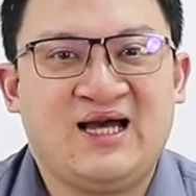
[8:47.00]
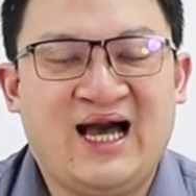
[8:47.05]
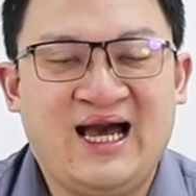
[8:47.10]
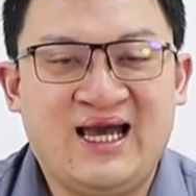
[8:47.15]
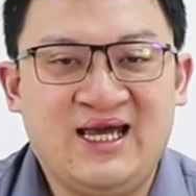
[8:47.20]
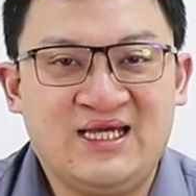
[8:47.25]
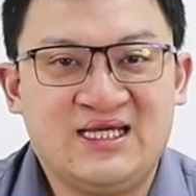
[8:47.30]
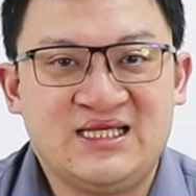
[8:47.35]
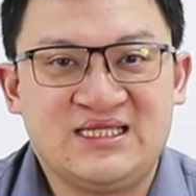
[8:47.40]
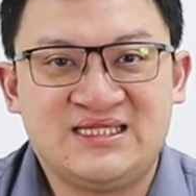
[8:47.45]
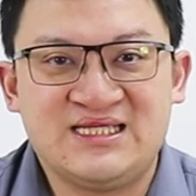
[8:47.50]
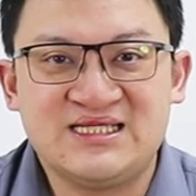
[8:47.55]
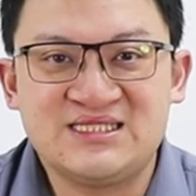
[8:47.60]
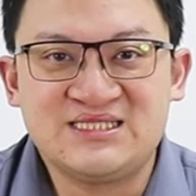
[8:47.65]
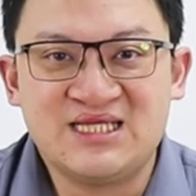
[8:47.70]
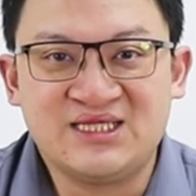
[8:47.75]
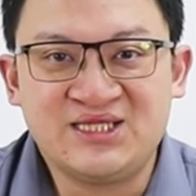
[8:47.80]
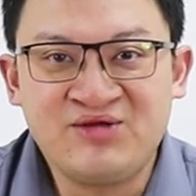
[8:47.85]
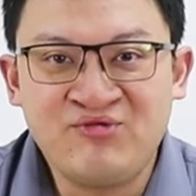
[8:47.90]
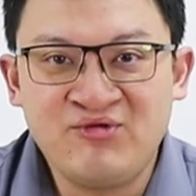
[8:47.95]
Hi, the
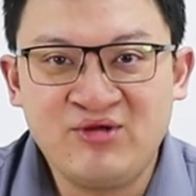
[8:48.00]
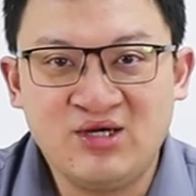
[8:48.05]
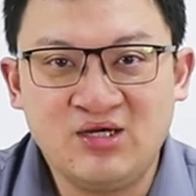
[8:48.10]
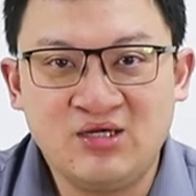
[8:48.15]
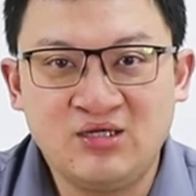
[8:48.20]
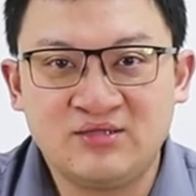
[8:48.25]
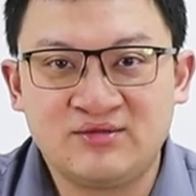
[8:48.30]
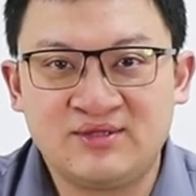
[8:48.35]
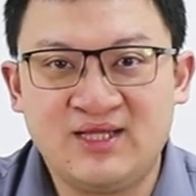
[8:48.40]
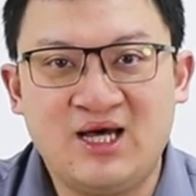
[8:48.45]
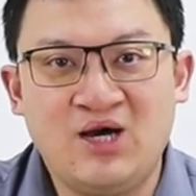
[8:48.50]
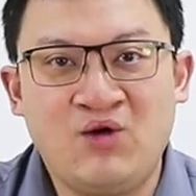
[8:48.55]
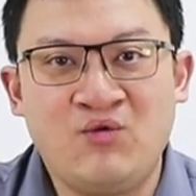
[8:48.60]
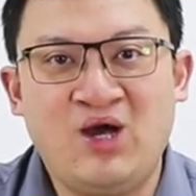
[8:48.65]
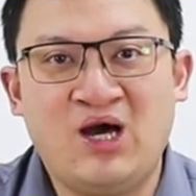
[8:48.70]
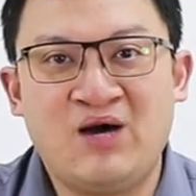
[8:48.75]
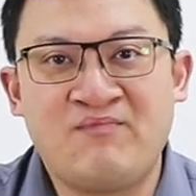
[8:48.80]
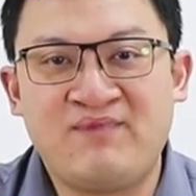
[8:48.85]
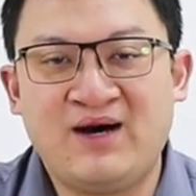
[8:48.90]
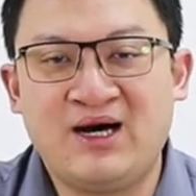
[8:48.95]
scenario now we
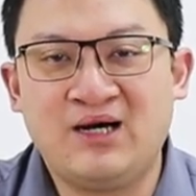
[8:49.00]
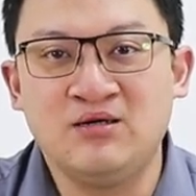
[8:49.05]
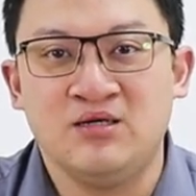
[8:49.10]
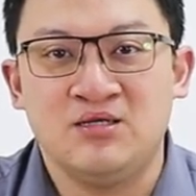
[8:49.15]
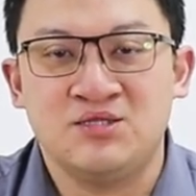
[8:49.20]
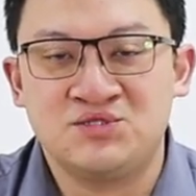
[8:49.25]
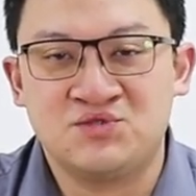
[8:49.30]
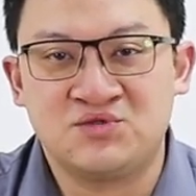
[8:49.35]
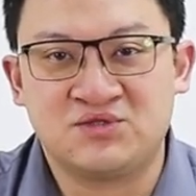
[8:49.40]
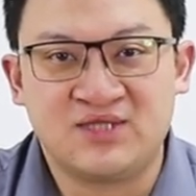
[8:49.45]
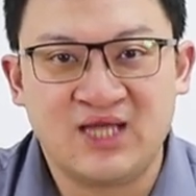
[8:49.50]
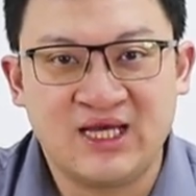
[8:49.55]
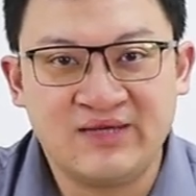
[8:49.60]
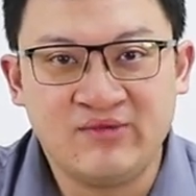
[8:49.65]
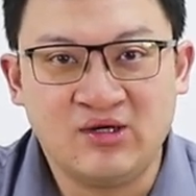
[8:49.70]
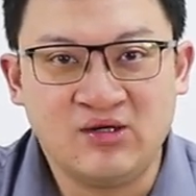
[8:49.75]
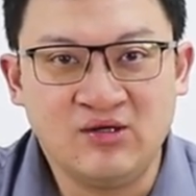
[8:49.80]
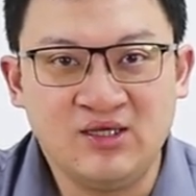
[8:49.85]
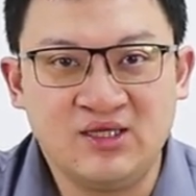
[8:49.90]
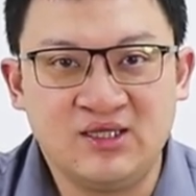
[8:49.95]
are about to
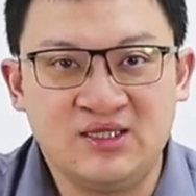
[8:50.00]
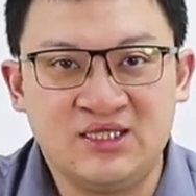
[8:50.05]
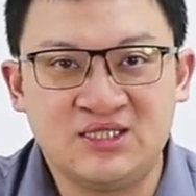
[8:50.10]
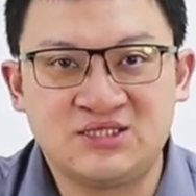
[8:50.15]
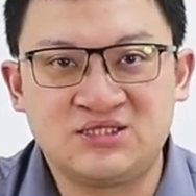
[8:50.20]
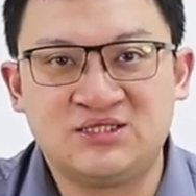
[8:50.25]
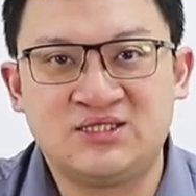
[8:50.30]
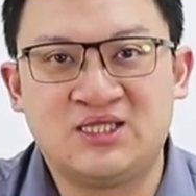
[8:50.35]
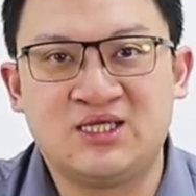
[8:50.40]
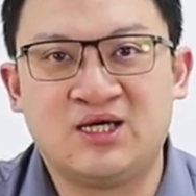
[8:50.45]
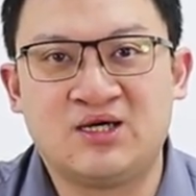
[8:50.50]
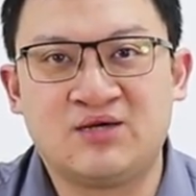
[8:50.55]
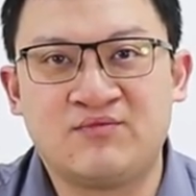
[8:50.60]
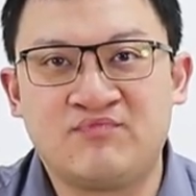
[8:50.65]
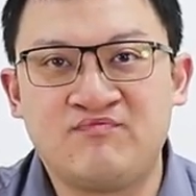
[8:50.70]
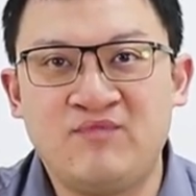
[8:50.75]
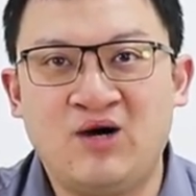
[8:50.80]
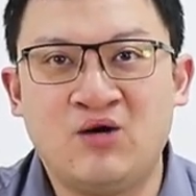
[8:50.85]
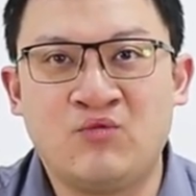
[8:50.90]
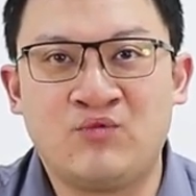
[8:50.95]
demo is the
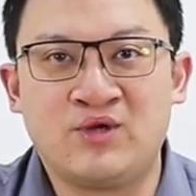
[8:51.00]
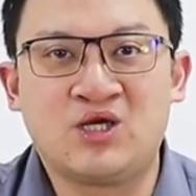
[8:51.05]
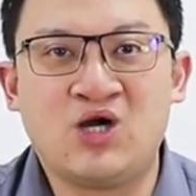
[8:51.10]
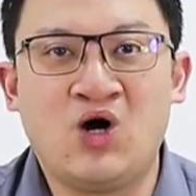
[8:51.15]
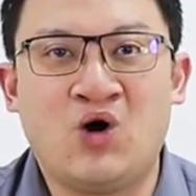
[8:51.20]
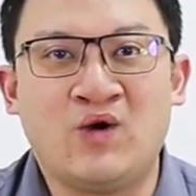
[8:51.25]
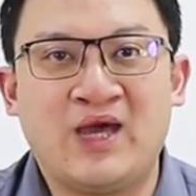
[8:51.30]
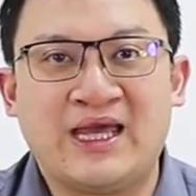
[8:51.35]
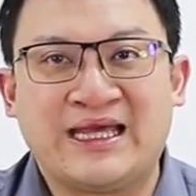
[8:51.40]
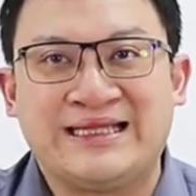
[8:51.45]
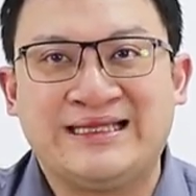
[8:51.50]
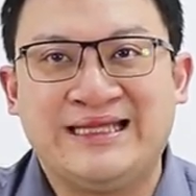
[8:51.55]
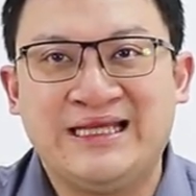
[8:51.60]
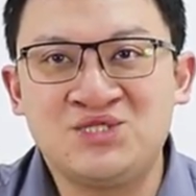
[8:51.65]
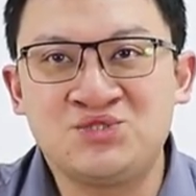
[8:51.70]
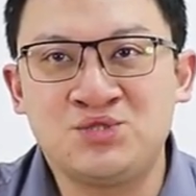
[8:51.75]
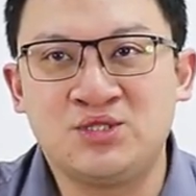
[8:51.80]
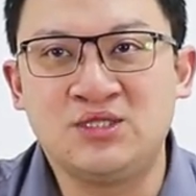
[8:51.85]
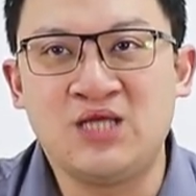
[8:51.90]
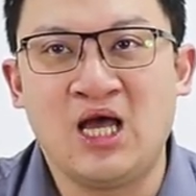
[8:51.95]
mode we call
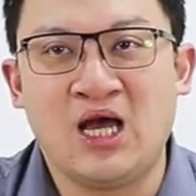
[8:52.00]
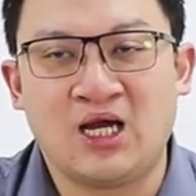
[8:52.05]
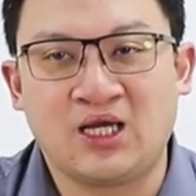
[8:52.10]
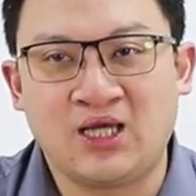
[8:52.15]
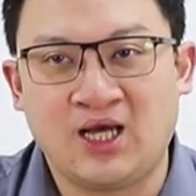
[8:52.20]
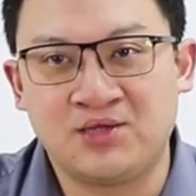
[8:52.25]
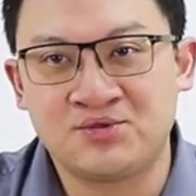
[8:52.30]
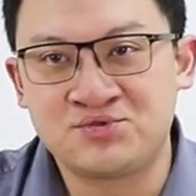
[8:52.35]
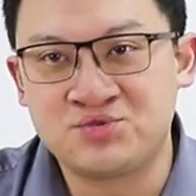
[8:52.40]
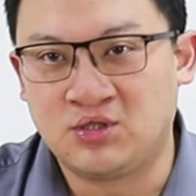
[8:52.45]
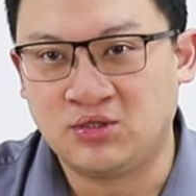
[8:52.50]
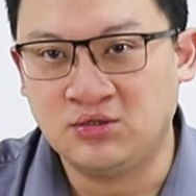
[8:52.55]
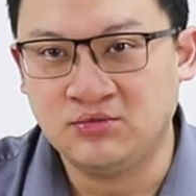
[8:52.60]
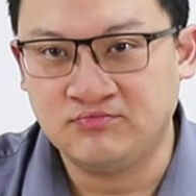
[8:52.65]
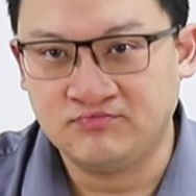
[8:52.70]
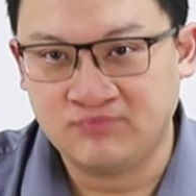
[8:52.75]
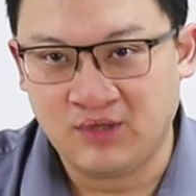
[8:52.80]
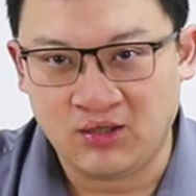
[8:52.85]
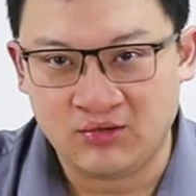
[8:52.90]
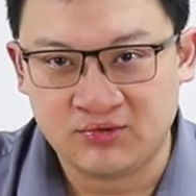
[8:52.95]
ignition
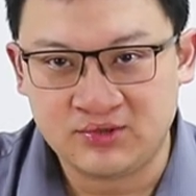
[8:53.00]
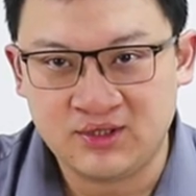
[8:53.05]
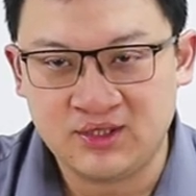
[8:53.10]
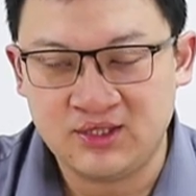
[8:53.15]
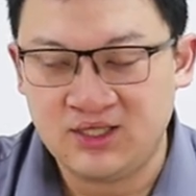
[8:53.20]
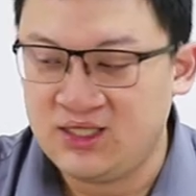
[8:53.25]
control mode.